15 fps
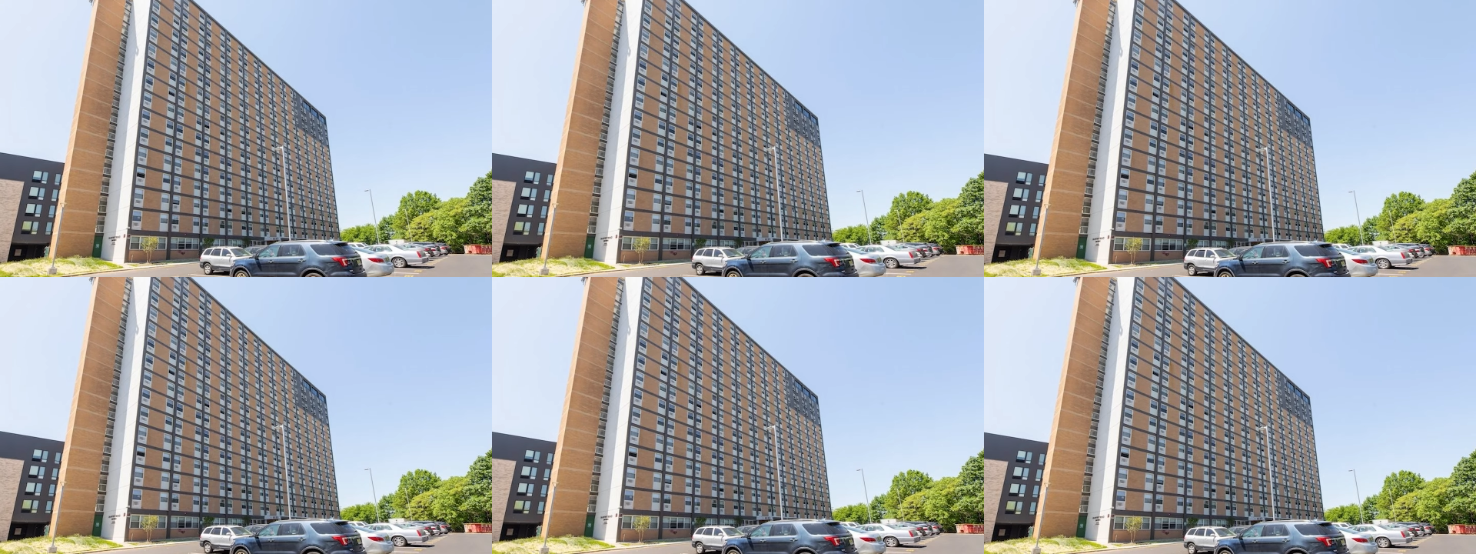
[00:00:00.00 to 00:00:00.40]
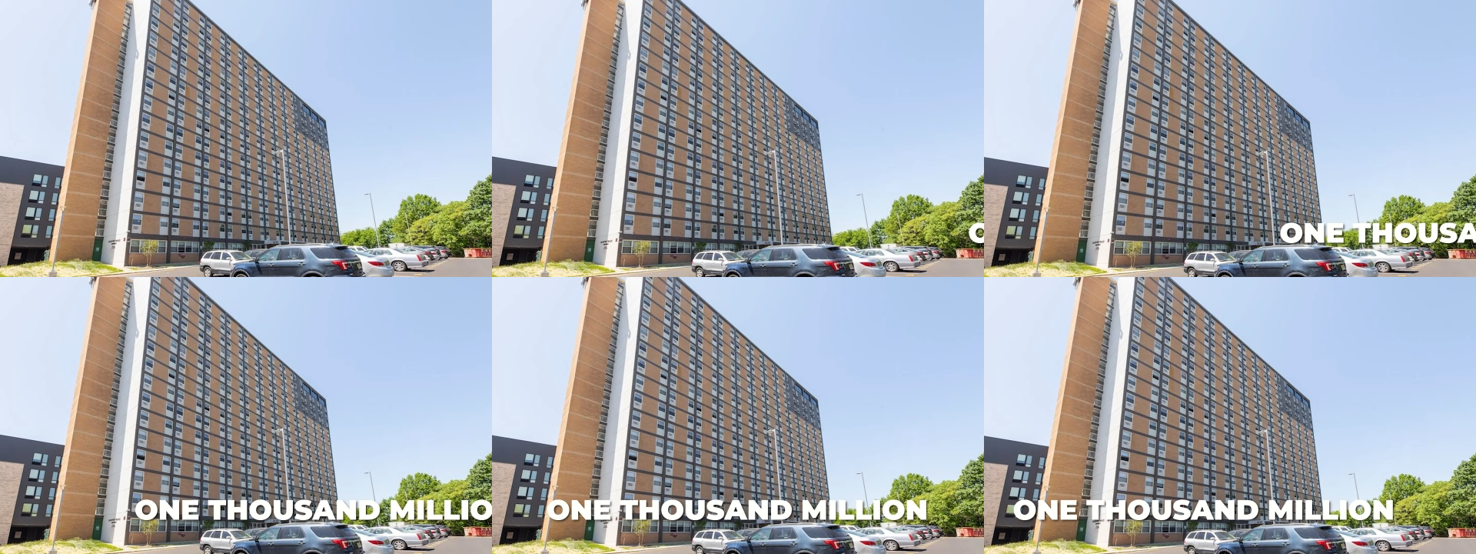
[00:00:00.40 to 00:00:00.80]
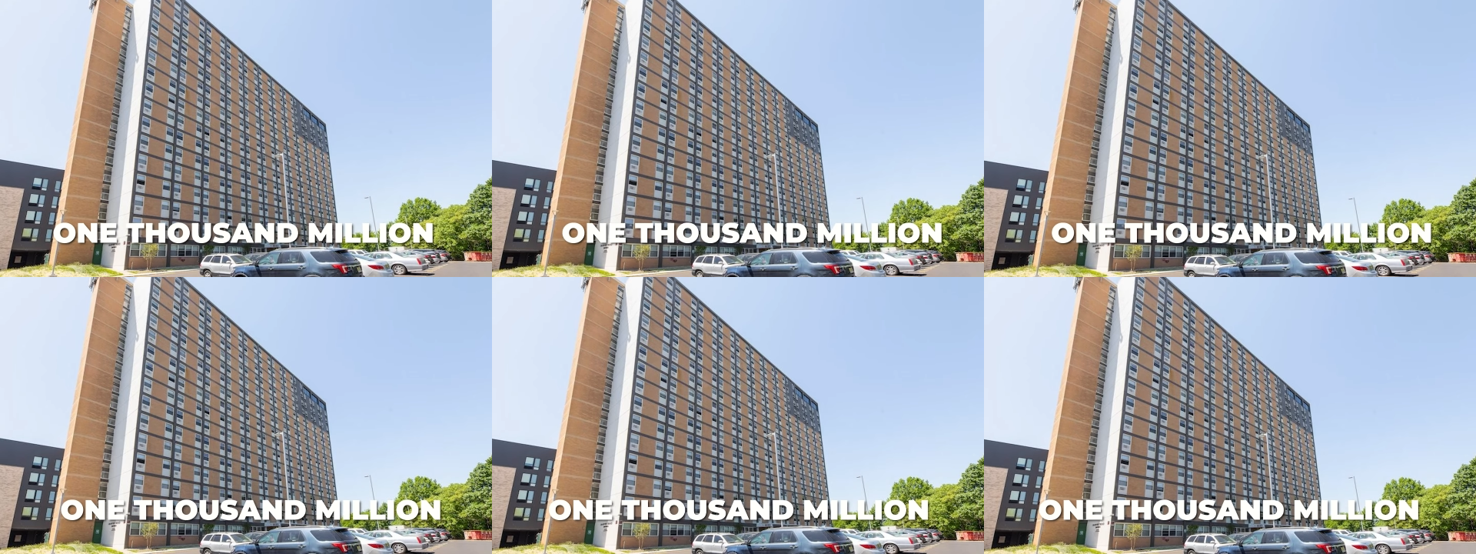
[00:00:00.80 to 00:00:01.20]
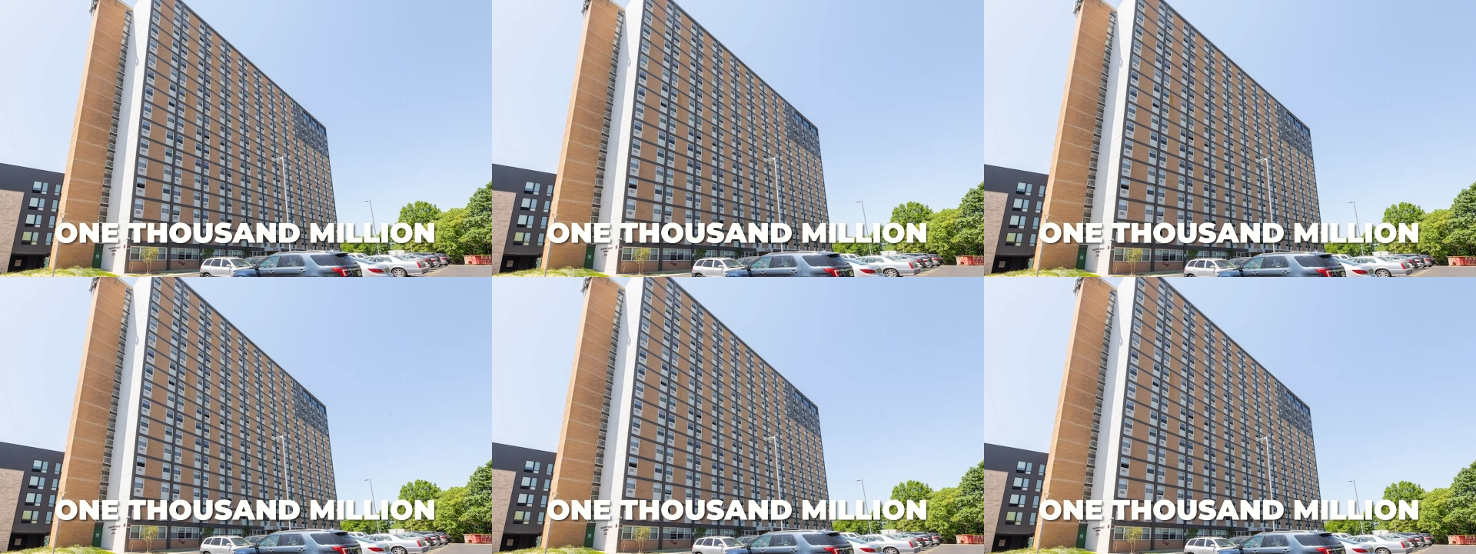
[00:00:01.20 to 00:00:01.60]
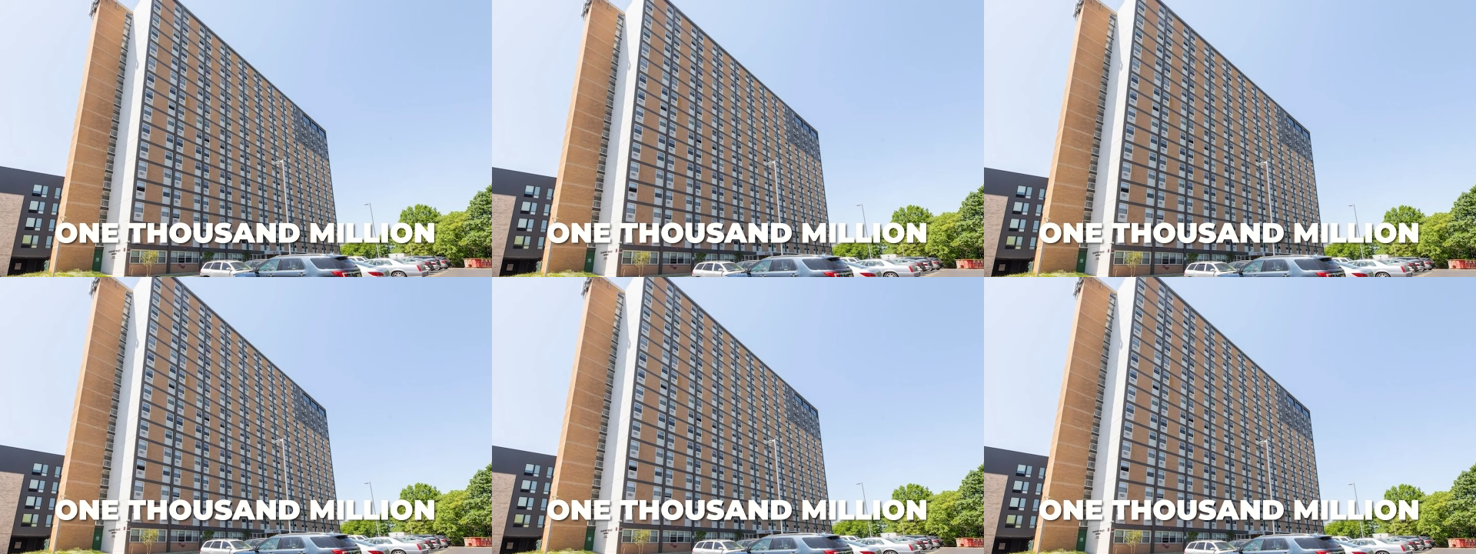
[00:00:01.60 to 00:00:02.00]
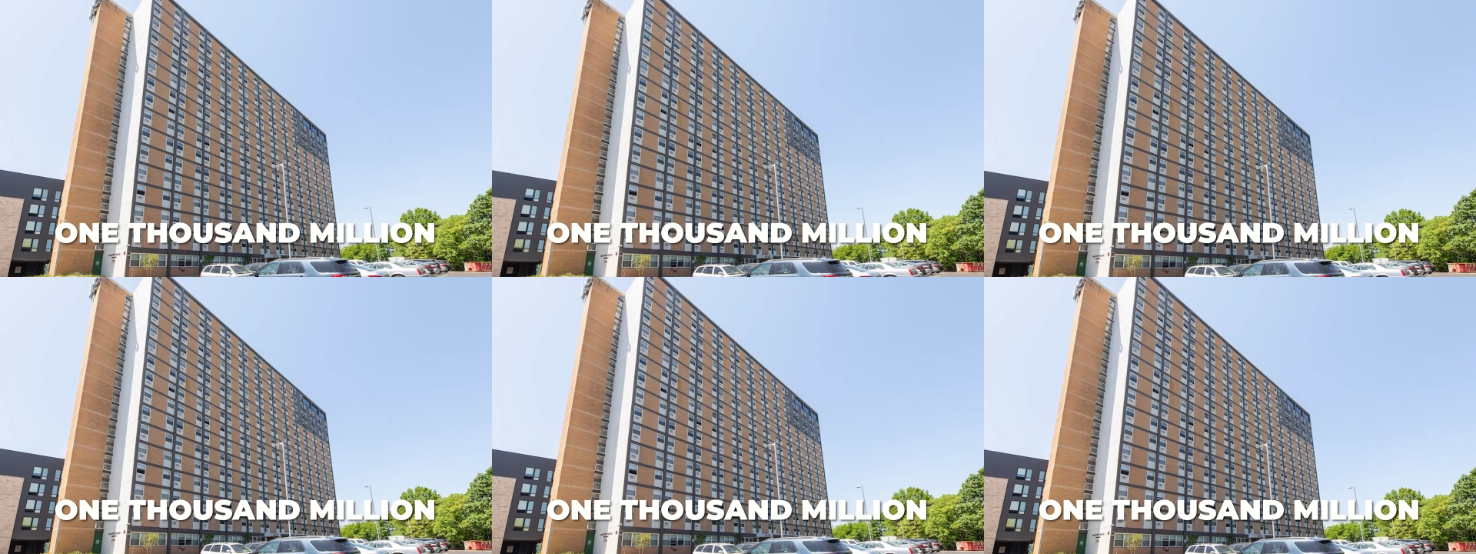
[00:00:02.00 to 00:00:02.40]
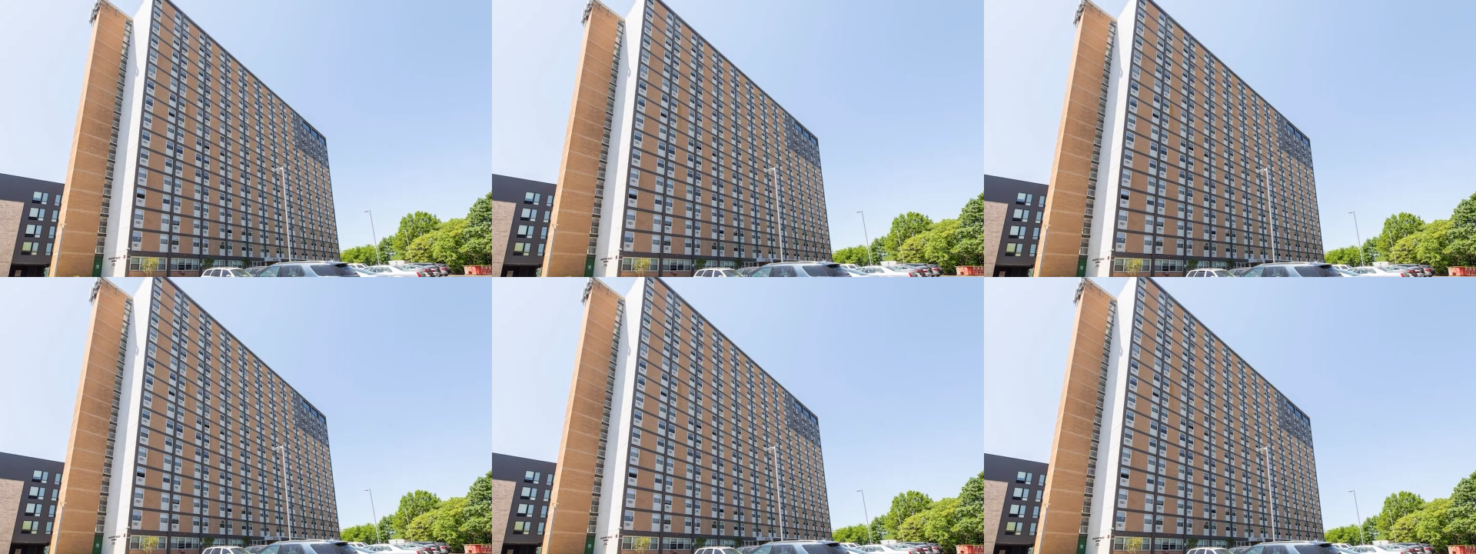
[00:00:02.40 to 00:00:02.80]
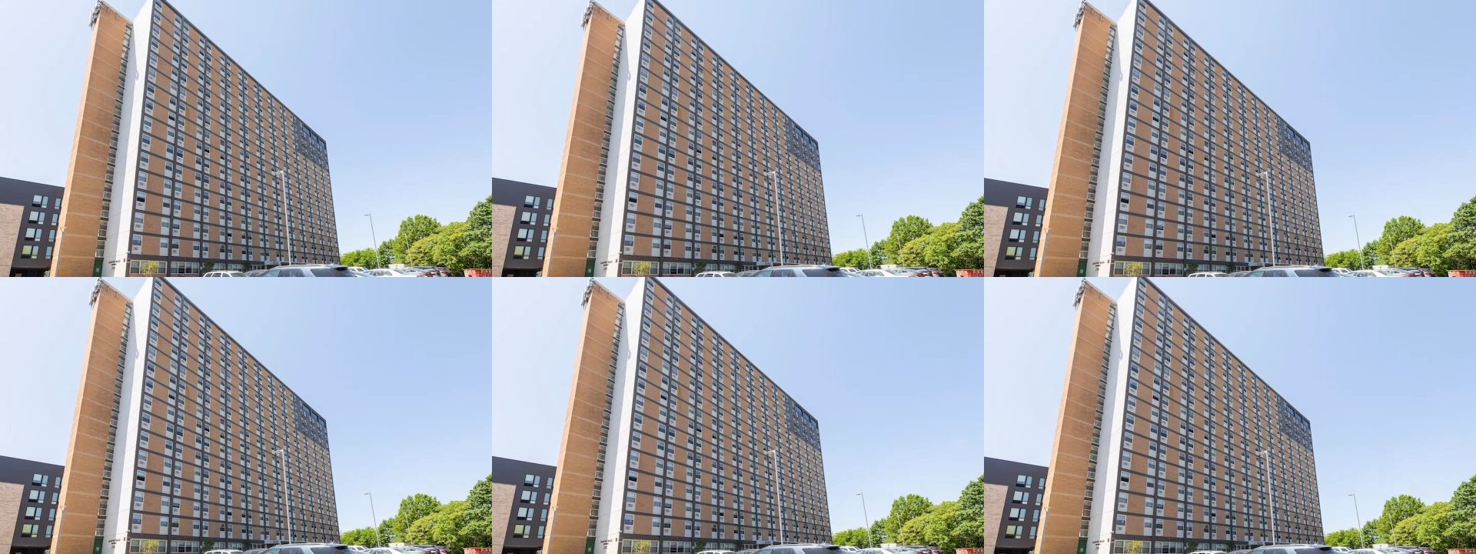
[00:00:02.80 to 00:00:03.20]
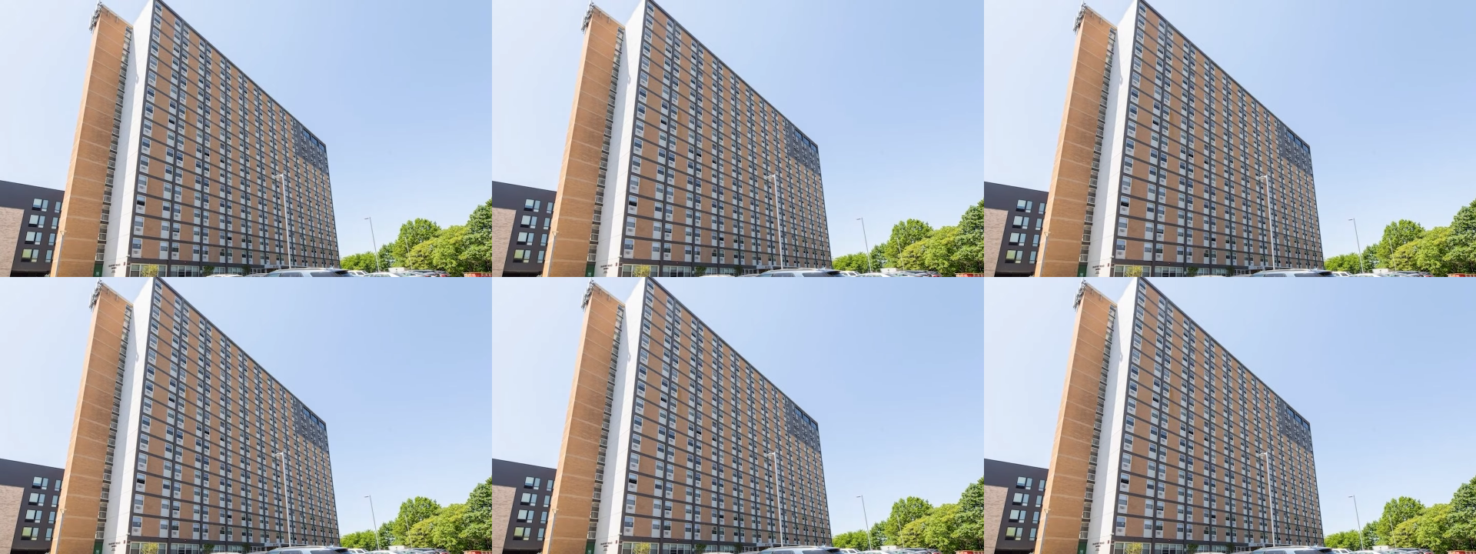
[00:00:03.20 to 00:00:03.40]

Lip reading: (no speaker visible)